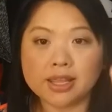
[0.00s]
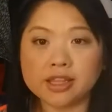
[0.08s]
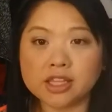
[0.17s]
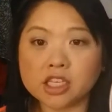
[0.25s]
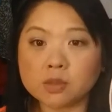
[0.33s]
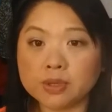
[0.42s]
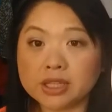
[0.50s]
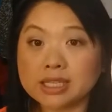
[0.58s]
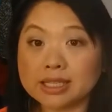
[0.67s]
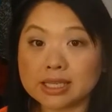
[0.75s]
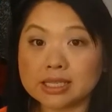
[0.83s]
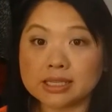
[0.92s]
than this, but
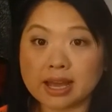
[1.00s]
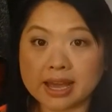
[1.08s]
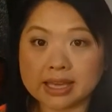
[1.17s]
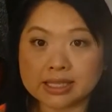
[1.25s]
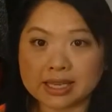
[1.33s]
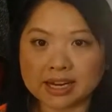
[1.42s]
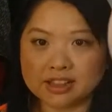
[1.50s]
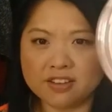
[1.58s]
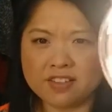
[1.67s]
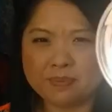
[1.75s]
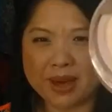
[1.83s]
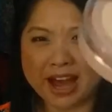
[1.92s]
this is nice, and I
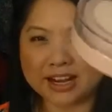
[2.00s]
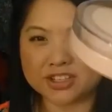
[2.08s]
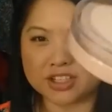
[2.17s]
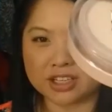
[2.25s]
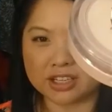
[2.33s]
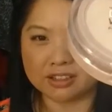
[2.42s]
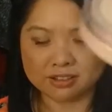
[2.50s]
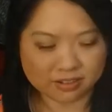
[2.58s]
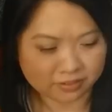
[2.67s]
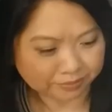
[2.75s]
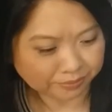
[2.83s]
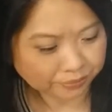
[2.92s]
love the packaging.
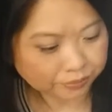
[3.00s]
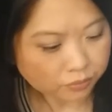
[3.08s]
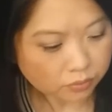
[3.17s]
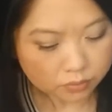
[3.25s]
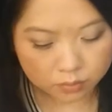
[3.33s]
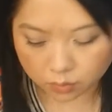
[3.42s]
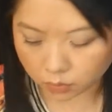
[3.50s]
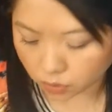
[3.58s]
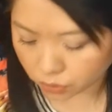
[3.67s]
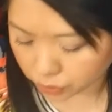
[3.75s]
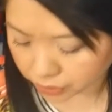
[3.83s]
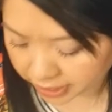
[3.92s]

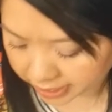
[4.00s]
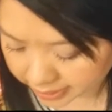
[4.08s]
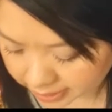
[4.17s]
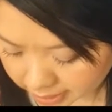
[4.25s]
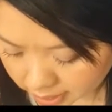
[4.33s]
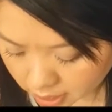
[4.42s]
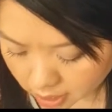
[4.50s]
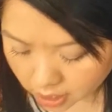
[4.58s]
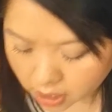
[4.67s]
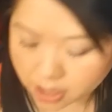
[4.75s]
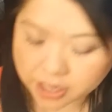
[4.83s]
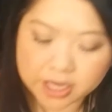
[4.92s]
Okay,
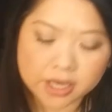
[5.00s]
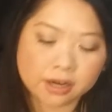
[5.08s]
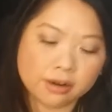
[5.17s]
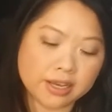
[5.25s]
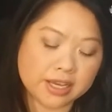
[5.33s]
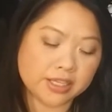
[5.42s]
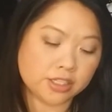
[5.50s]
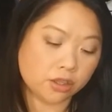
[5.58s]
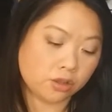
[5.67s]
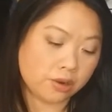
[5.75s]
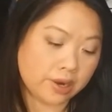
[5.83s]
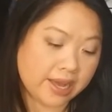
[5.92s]
uh, here is
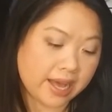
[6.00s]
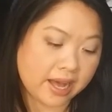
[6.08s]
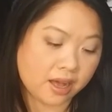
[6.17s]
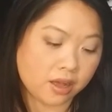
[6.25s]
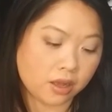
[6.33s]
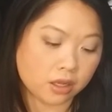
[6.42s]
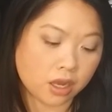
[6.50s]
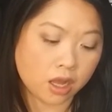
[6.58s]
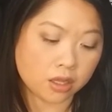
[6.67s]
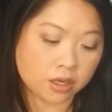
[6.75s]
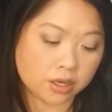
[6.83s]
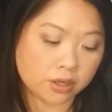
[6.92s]
the L'Oreal
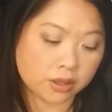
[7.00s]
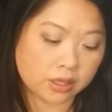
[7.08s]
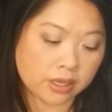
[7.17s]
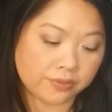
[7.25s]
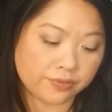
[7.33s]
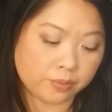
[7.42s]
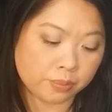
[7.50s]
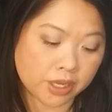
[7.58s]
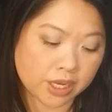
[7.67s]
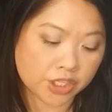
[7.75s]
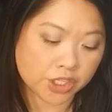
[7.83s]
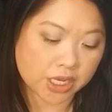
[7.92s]
Color Lift
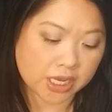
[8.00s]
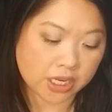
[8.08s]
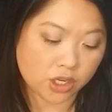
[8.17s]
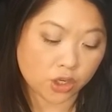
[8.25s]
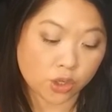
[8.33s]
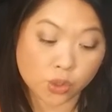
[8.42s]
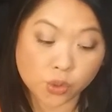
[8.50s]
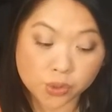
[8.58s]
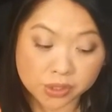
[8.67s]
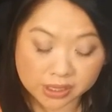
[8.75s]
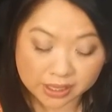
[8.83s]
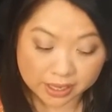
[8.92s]
Blush in
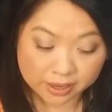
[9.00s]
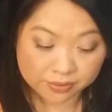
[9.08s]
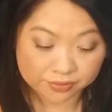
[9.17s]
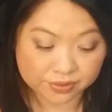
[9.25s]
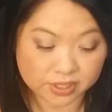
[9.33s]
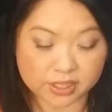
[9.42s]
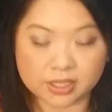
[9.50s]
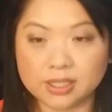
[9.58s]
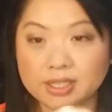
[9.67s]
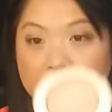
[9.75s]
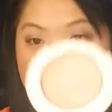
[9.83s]
Nude Lift.